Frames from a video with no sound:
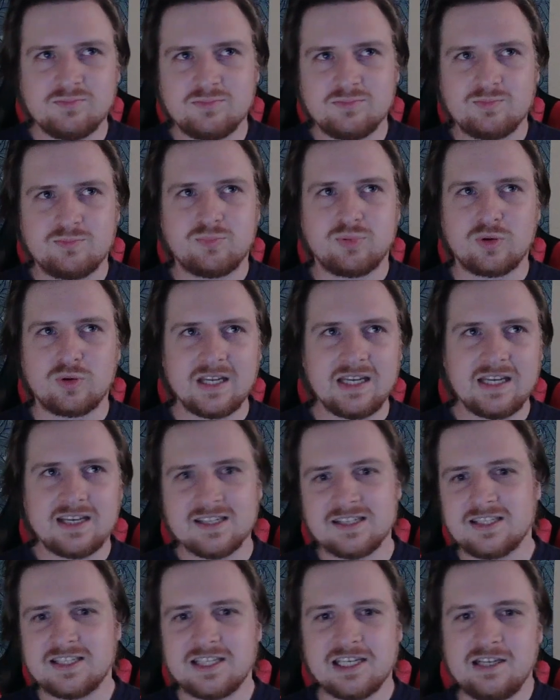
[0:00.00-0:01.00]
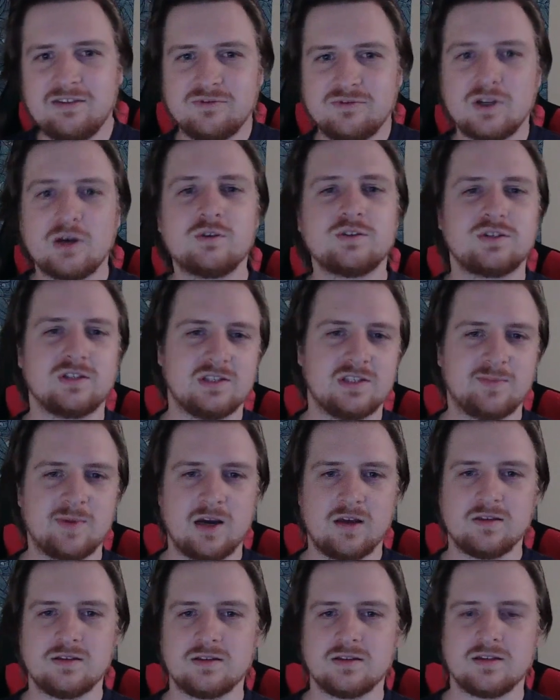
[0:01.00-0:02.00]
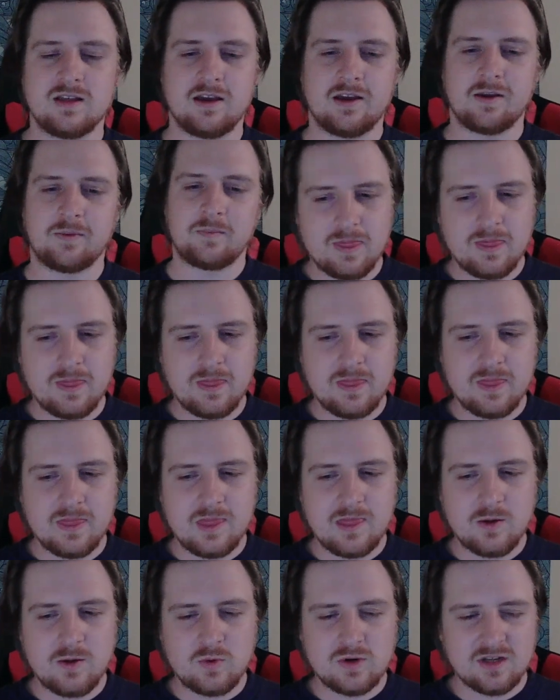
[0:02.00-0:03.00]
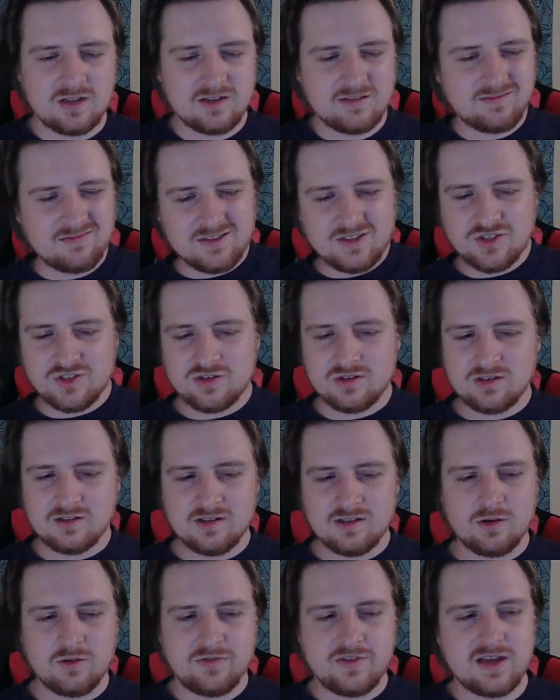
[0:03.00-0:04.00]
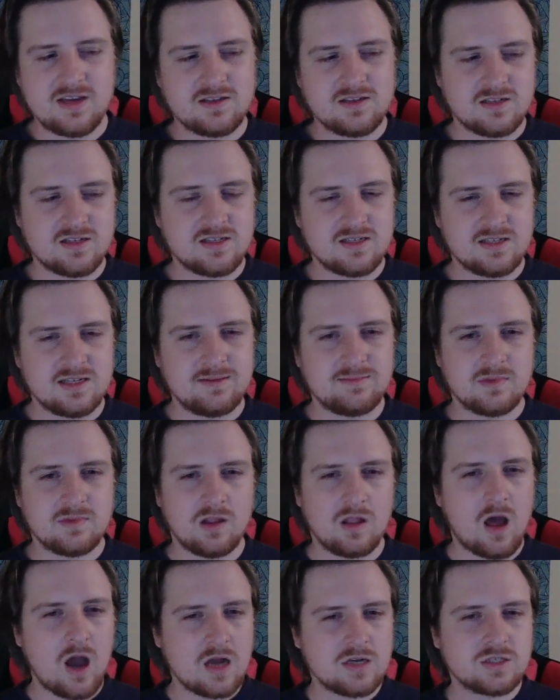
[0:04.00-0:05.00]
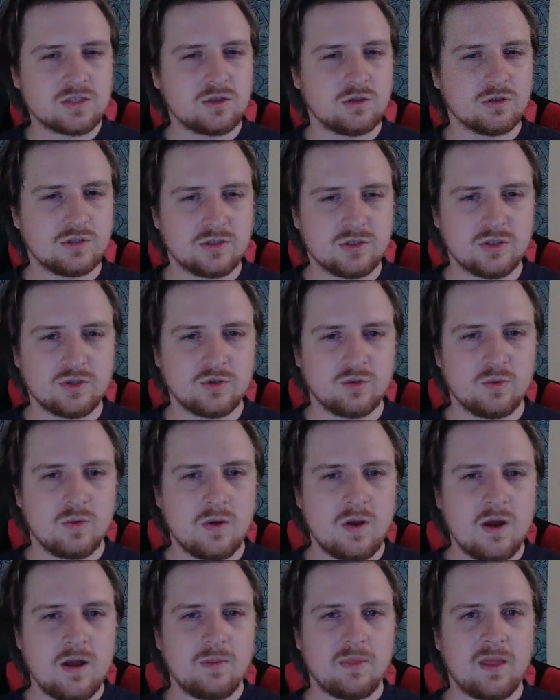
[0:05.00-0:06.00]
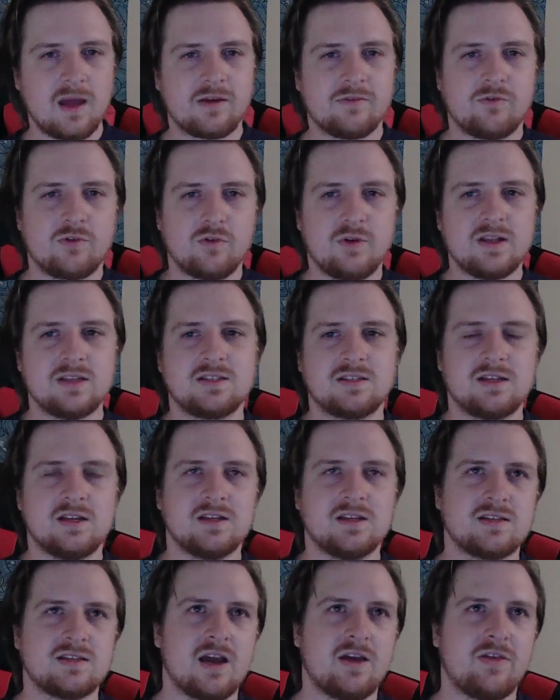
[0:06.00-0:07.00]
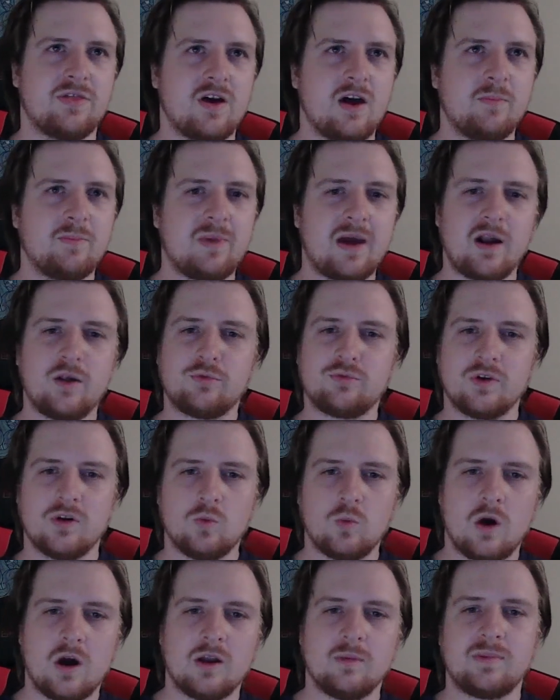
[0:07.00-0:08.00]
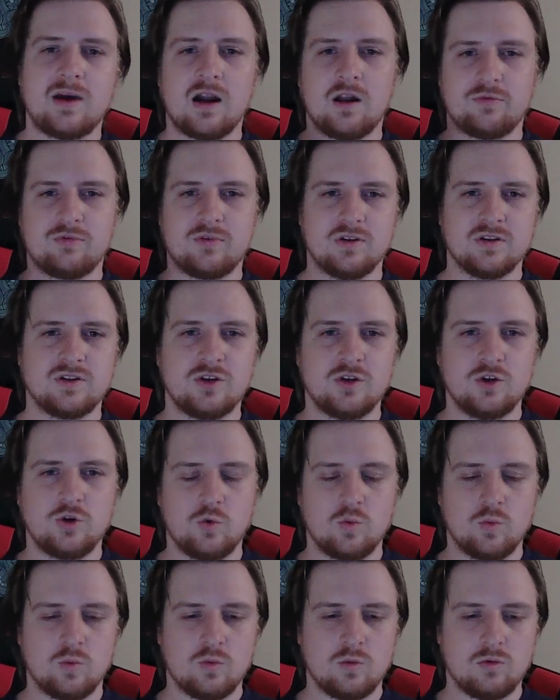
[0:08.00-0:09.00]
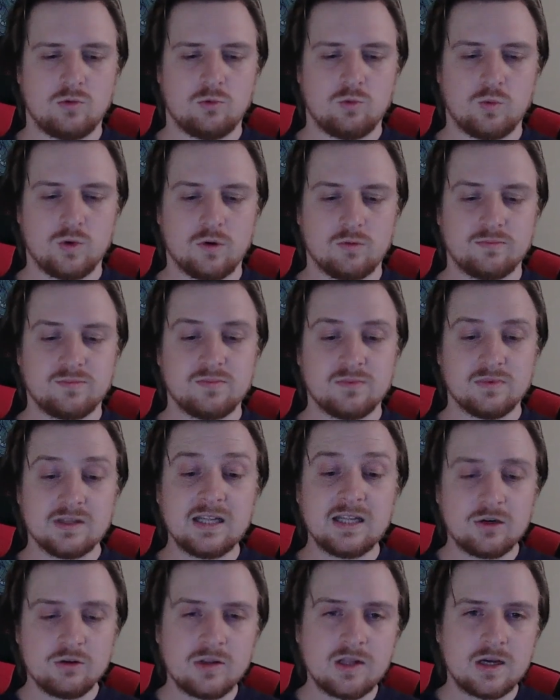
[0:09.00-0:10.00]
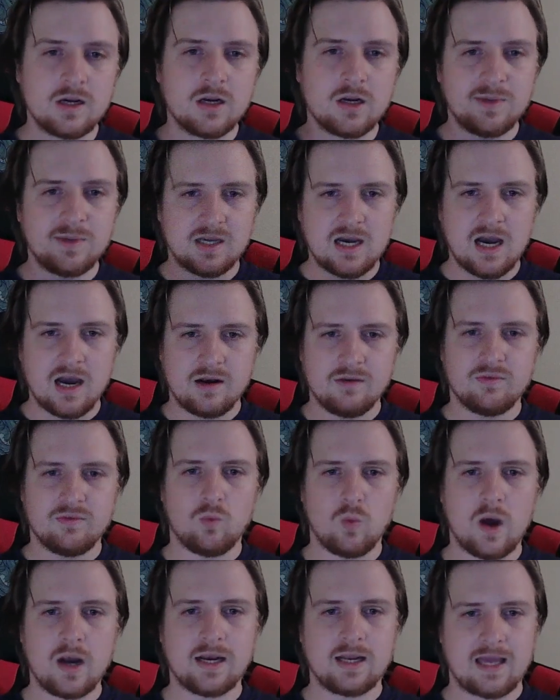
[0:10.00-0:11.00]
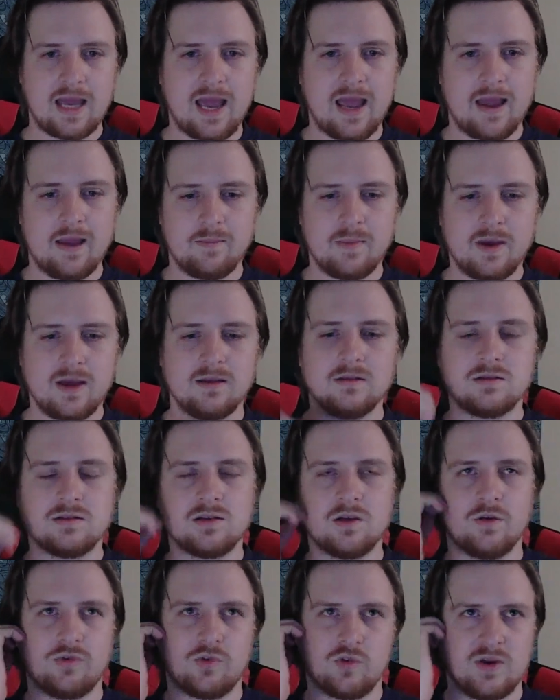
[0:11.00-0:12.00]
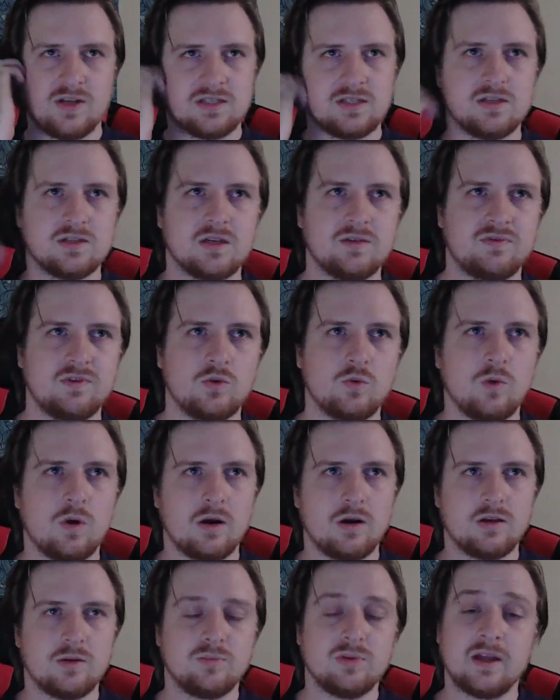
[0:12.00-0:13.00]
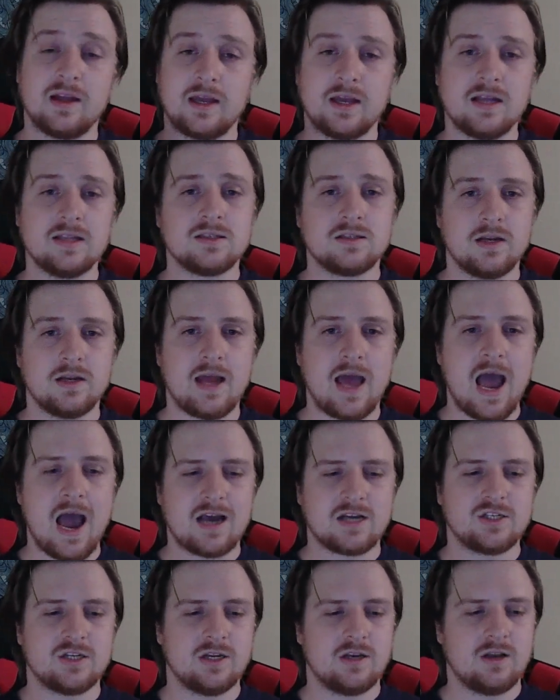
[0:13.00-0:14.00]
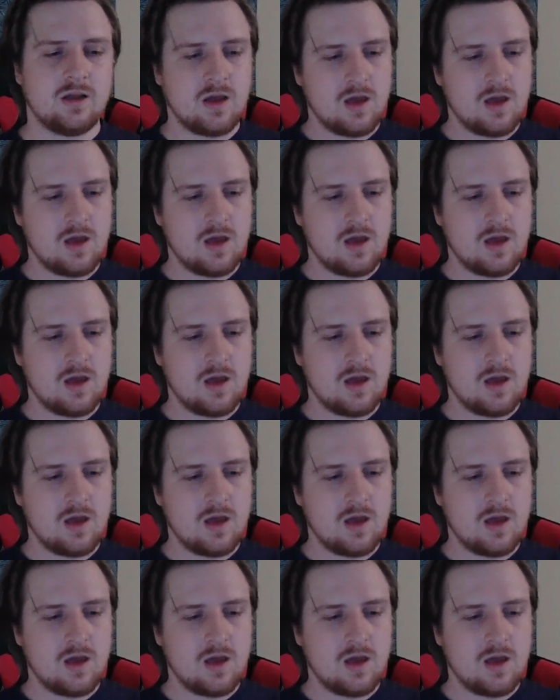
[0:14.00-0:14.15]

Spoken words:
preconceived notions about this thing. There were certain little things that just seemed logical to do. Like, for instance, I thought Battlefront 1 and Battlefront 2 were literally going to be kind of one game. And so, for instance, if you wanted to play instant action